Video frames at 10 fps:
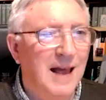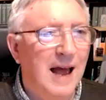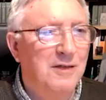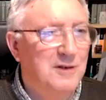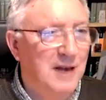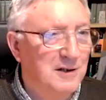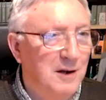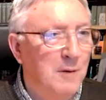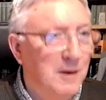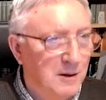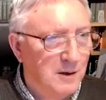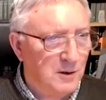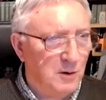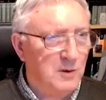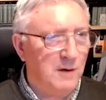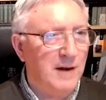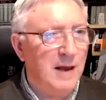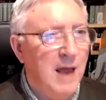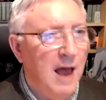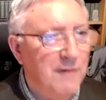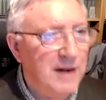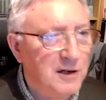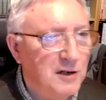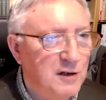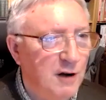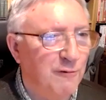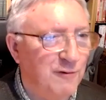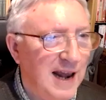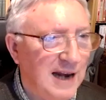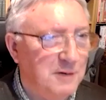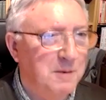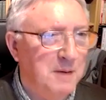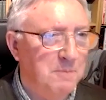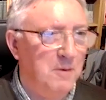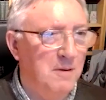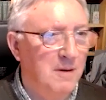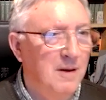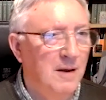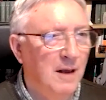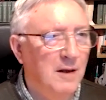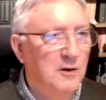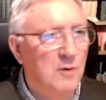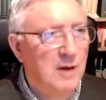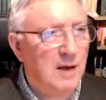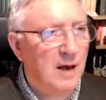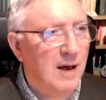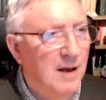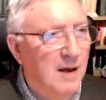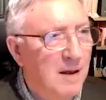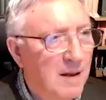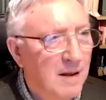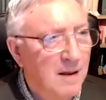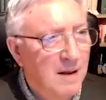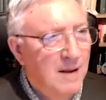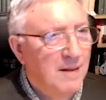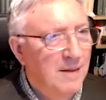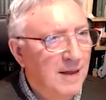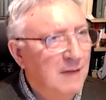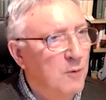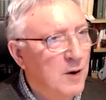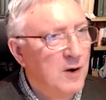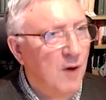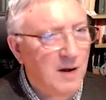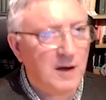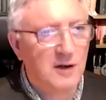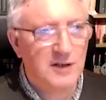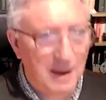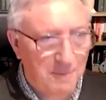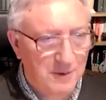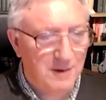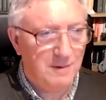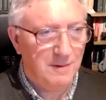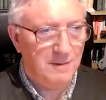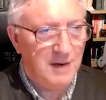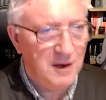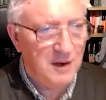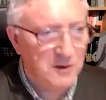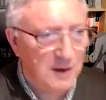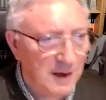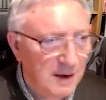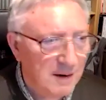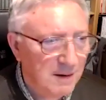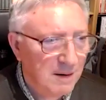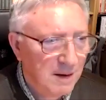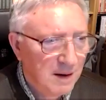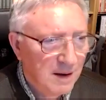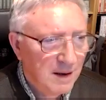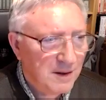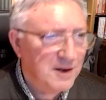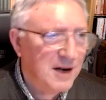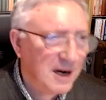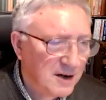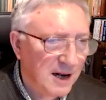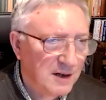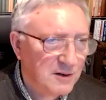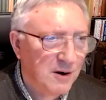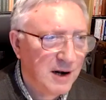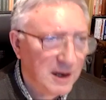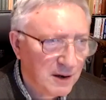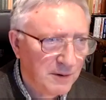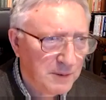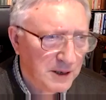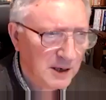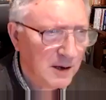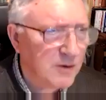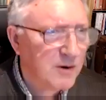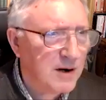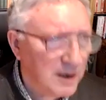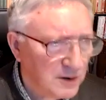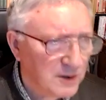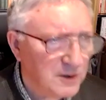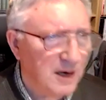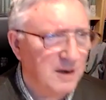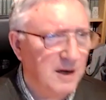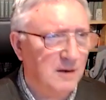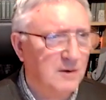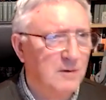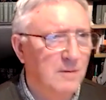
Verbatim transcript: I said somewhere that the Jews are very, very stiff necked people, and so they are. They would not accept easily the dictates, the, particularly the religious dictates